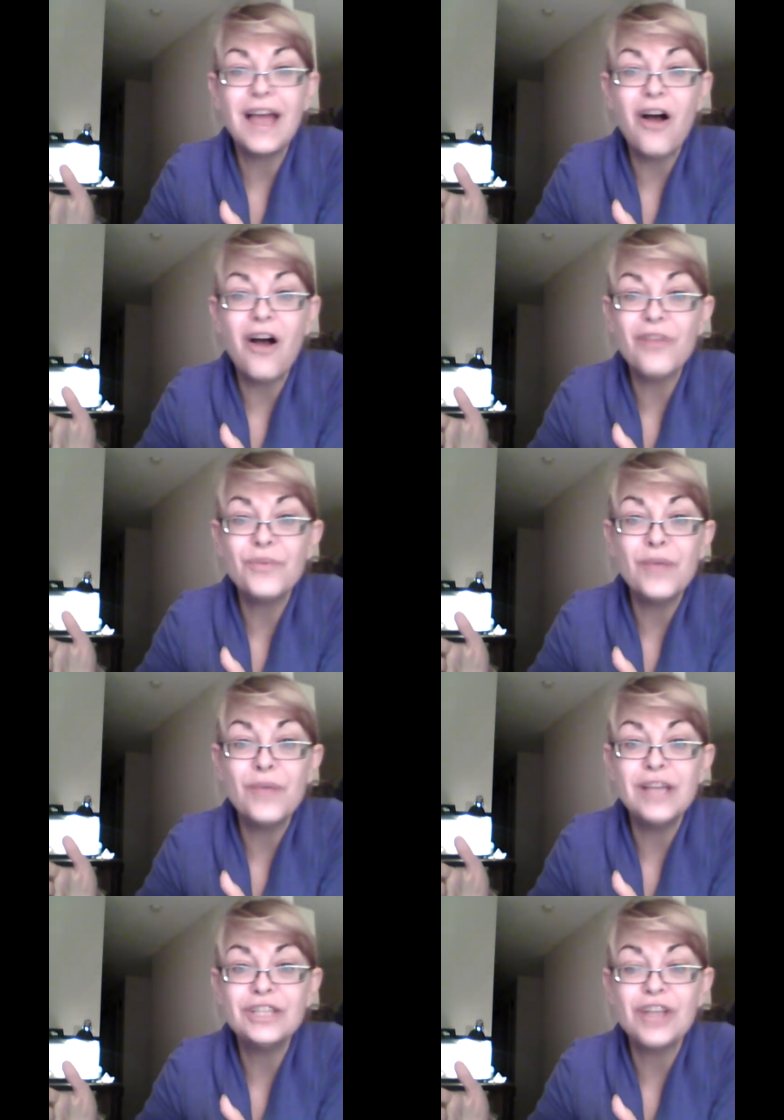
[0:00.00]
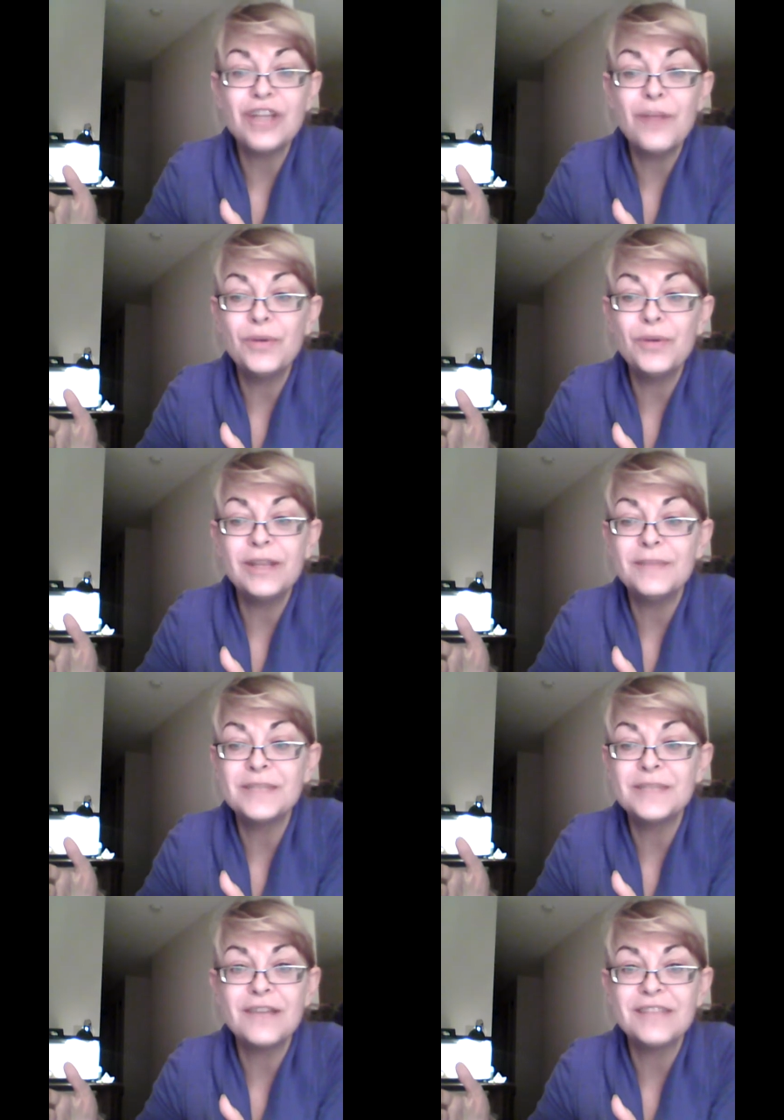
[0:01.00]
Uh, the rich are putting
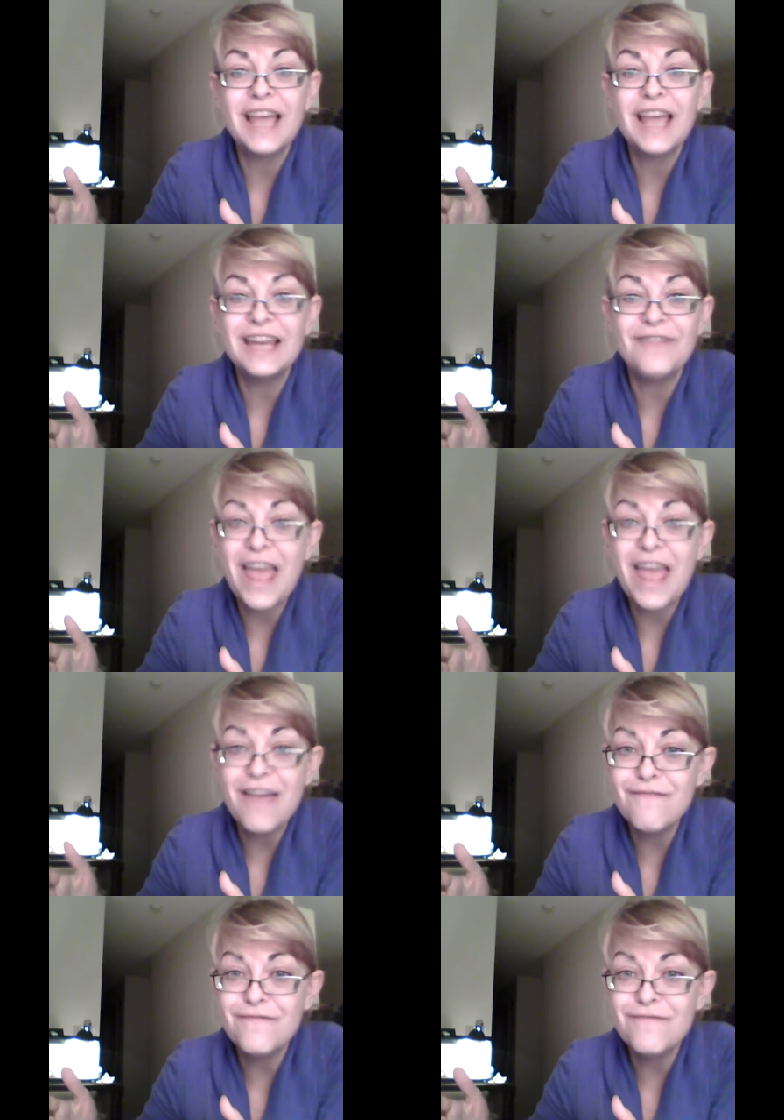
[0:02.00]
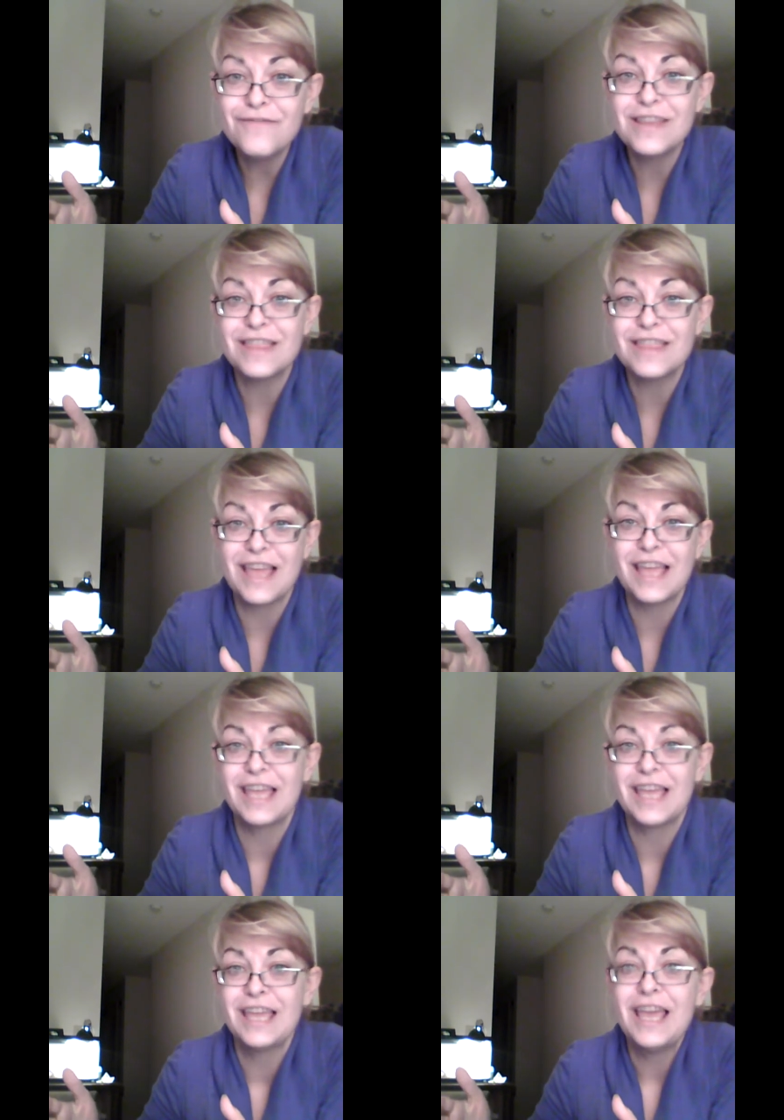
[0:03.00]
themselves ahead of everything,
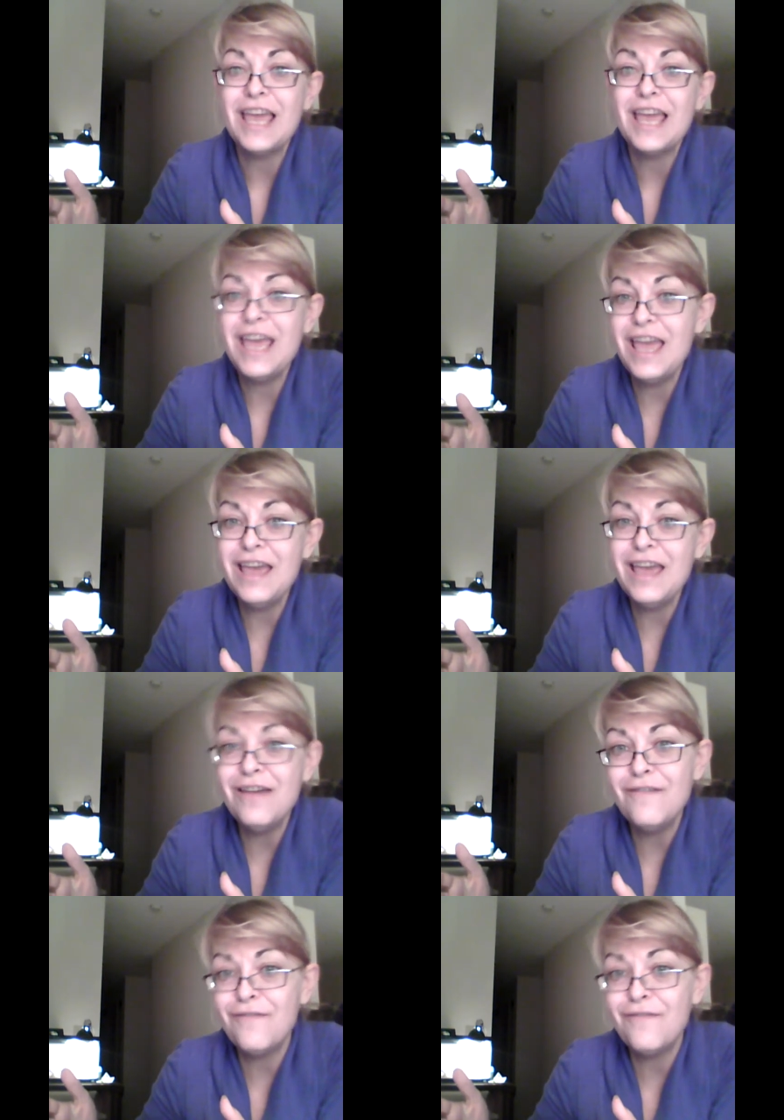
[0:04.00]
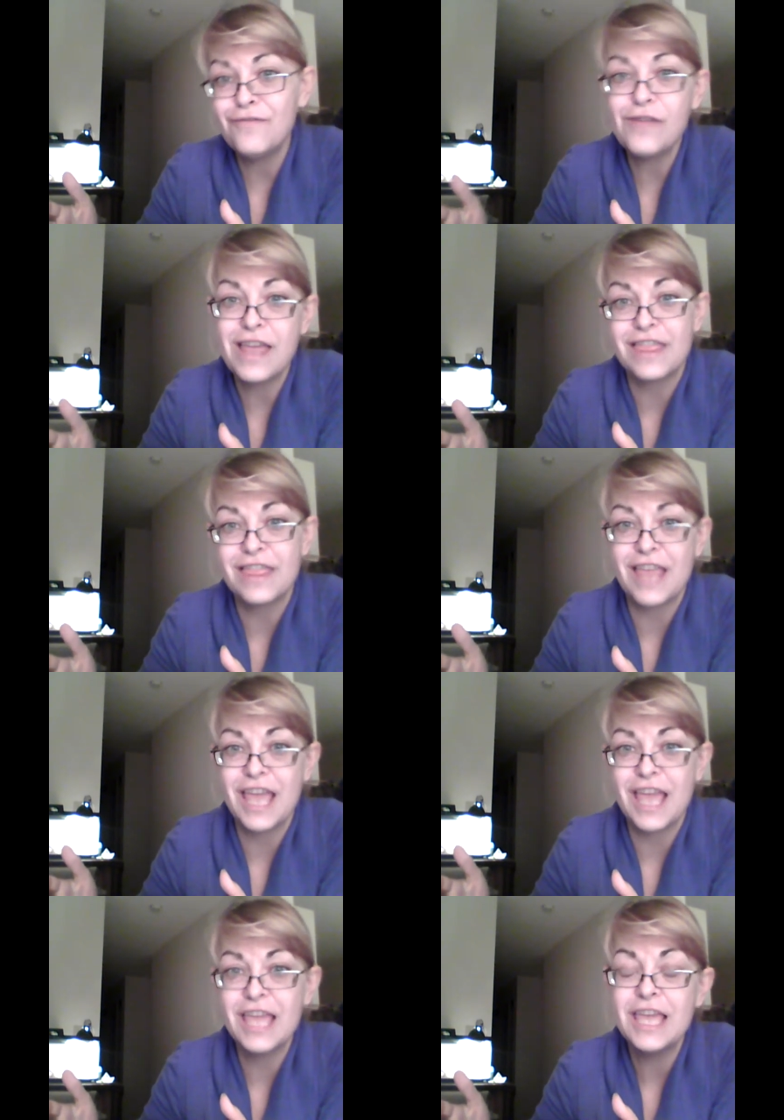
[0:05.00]

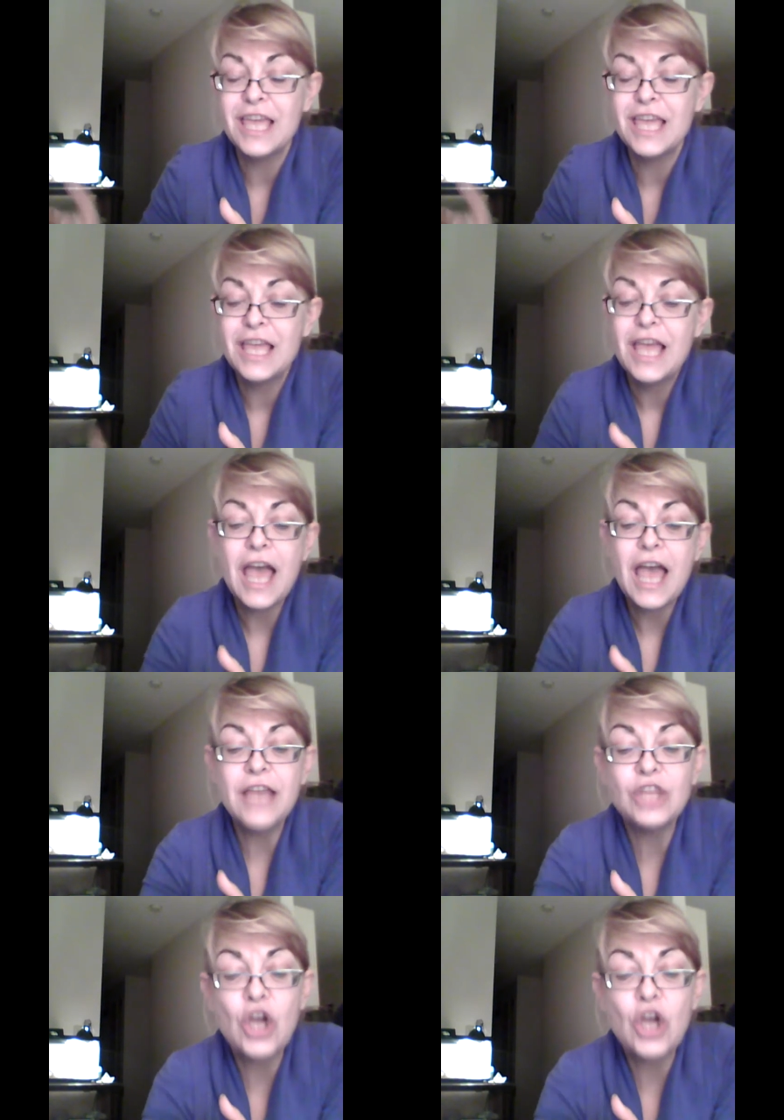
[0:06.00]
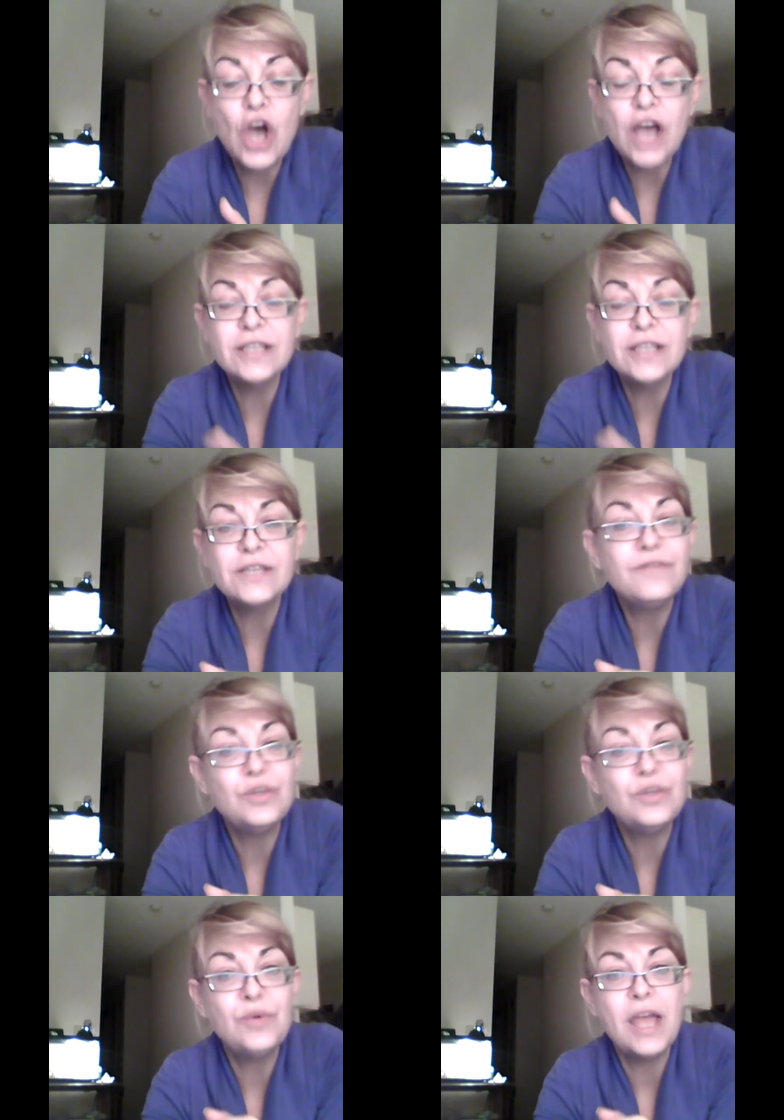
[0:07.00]
everything, at the cost of
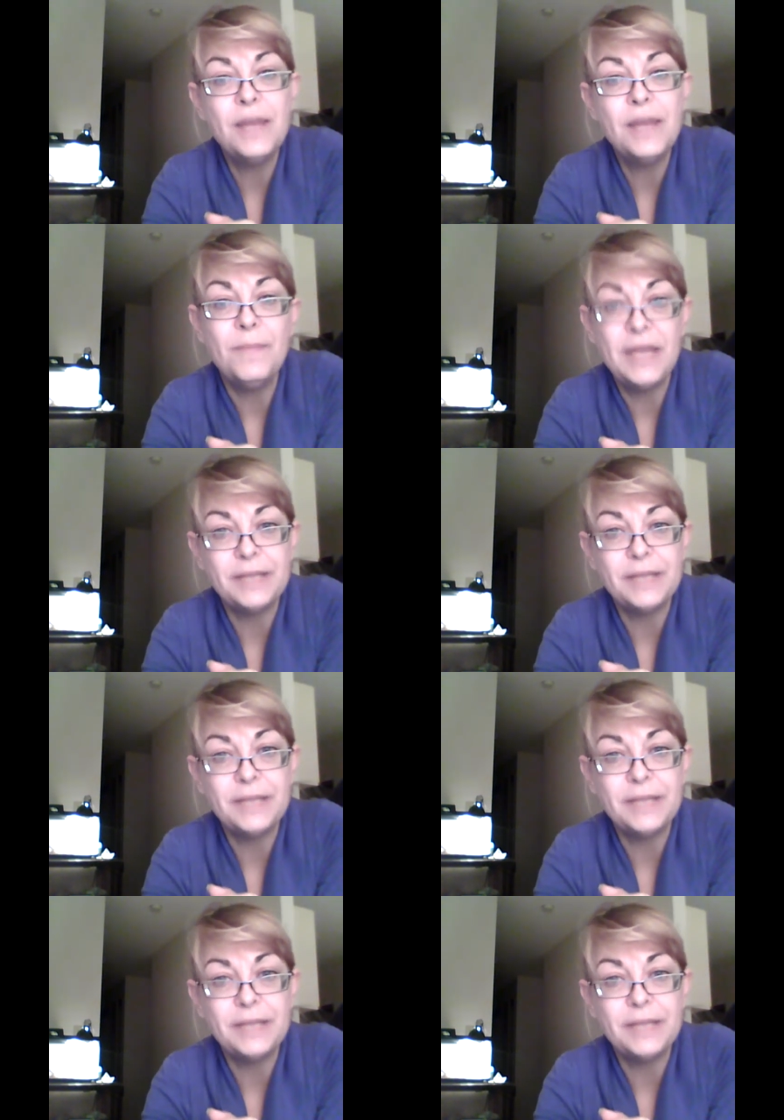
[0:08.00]
you and me.